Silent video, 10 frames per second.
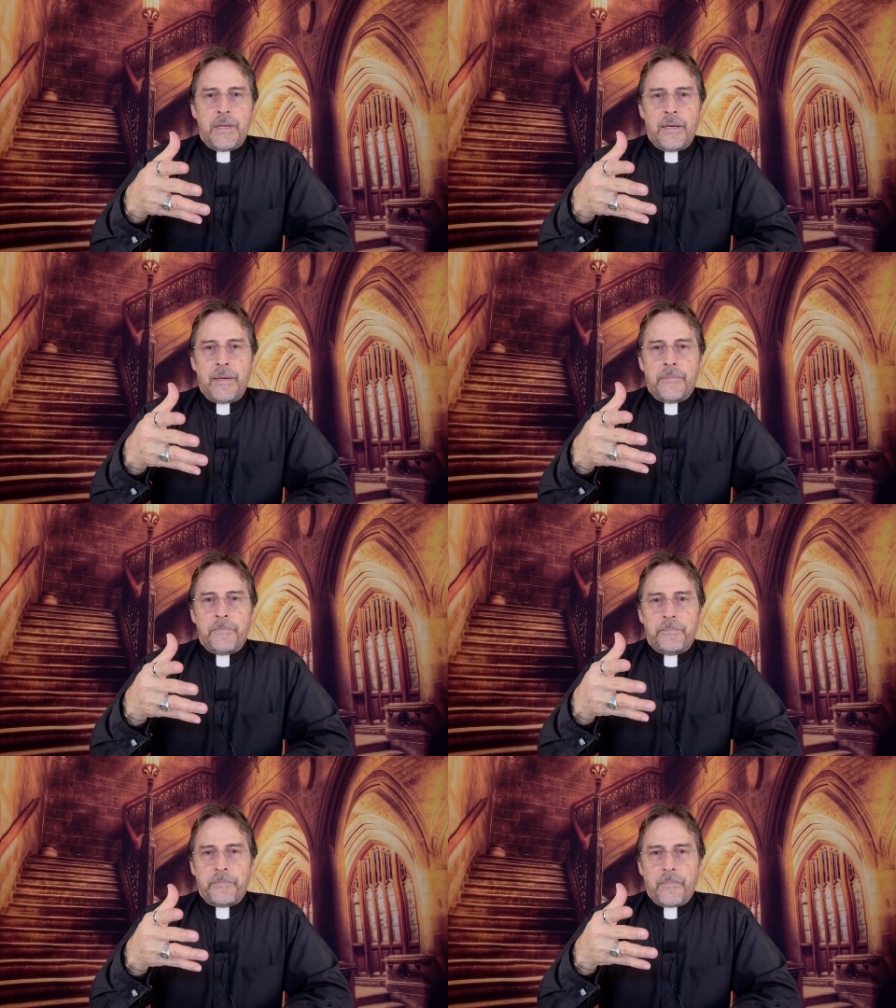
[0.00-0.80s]

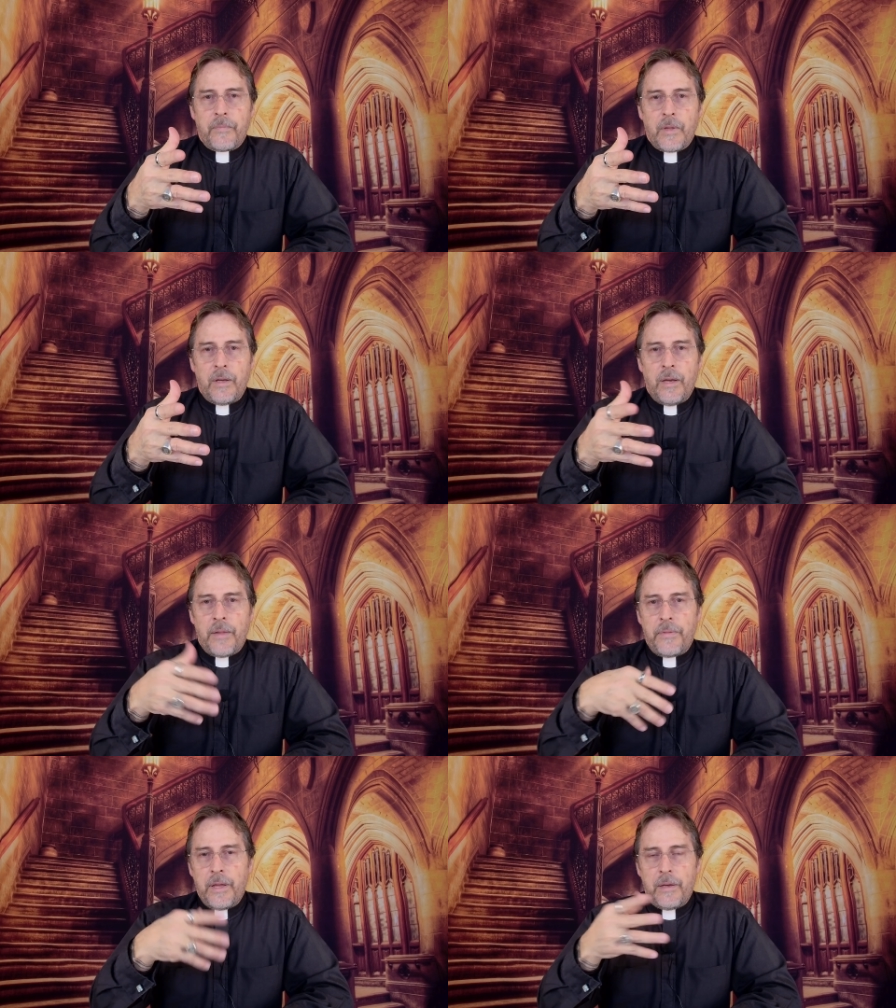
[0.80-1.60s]
Um,
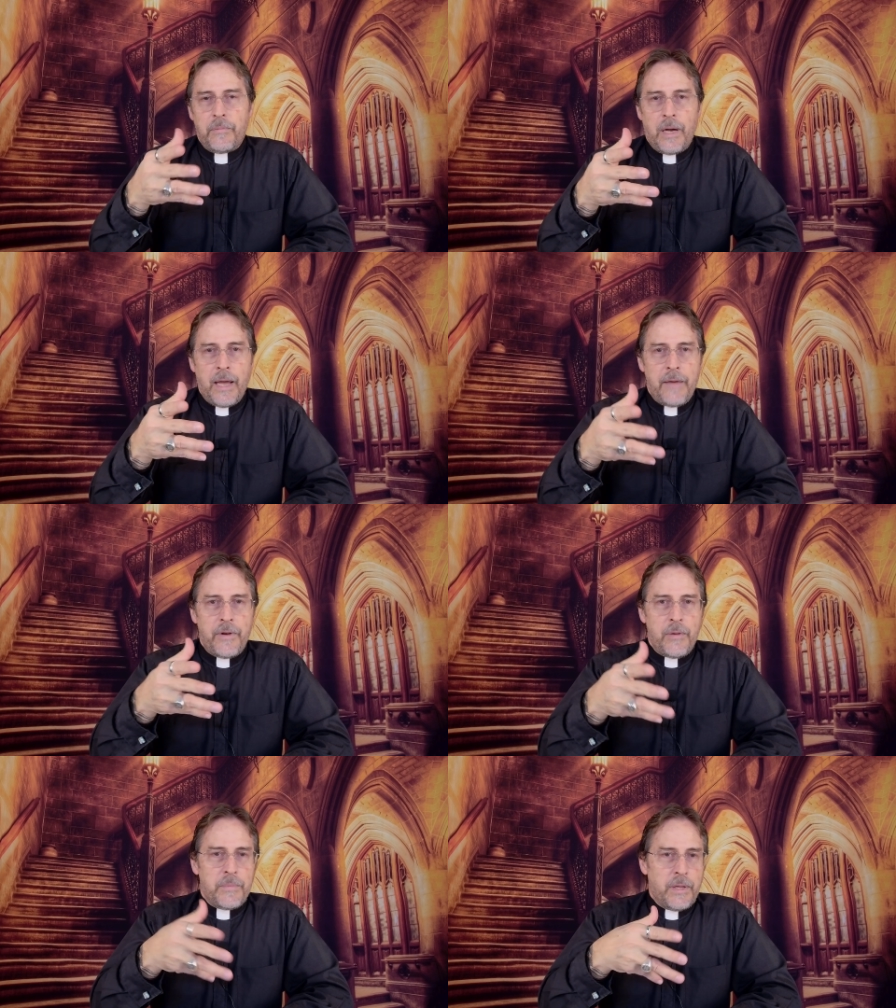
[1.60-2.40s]
I think I have
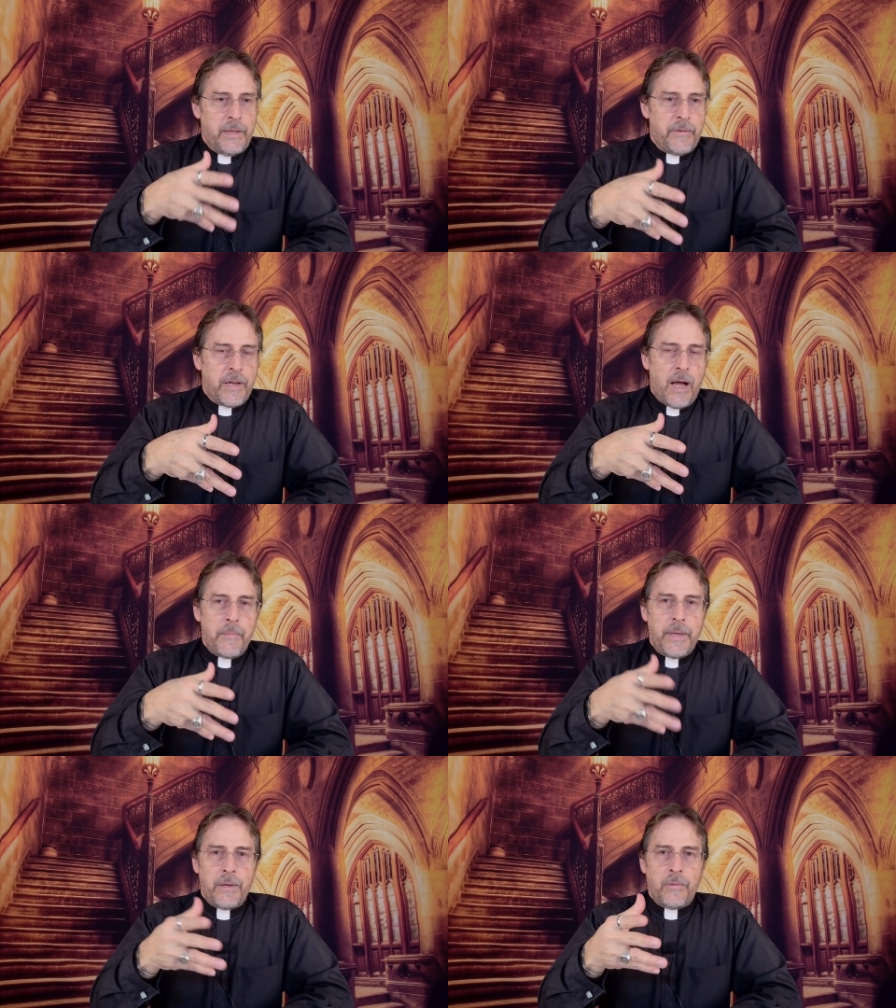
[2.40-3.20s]
it open to leave a
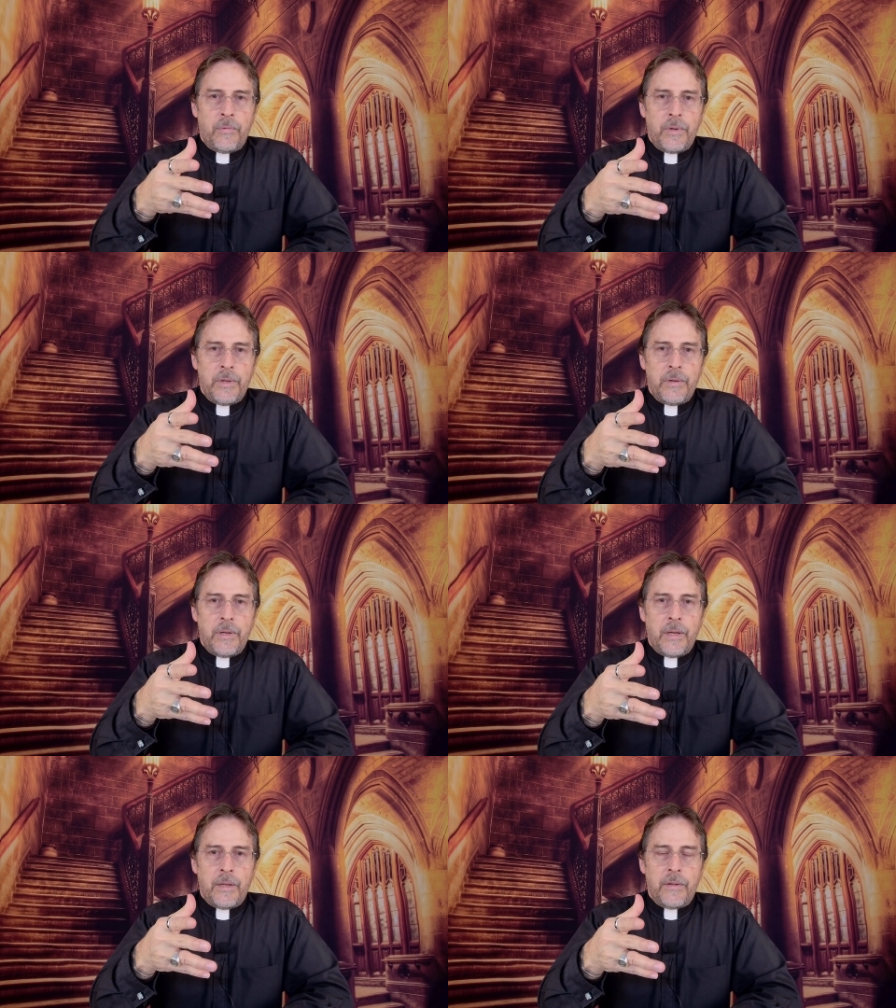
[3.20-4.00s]
comment on
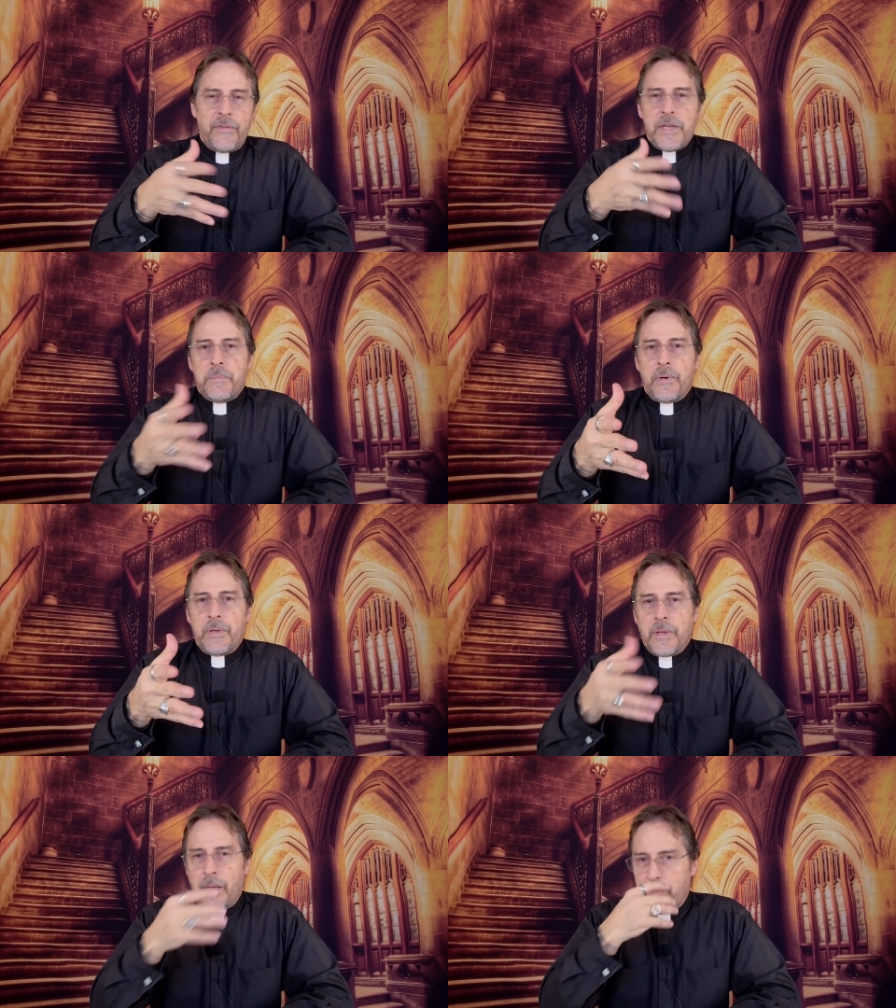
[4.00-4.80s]
uh, the Facebook uh,